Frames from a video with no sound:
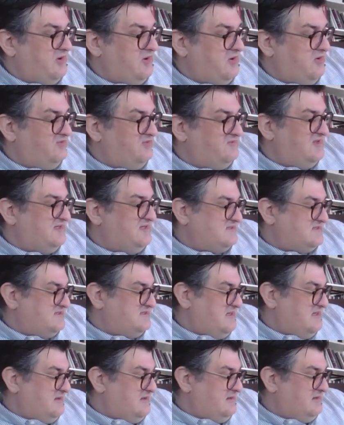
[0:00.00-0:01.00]
over the
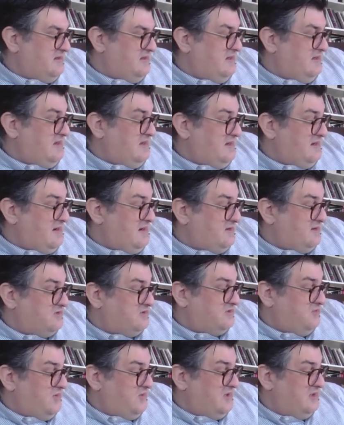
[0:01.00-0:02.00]
sill and out the
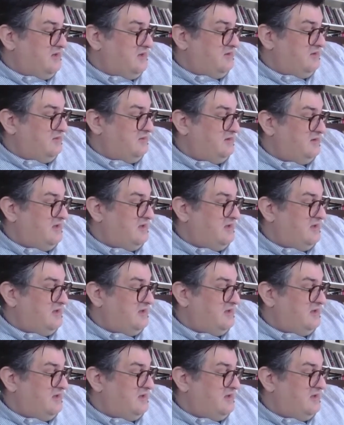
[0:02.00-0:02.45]
window.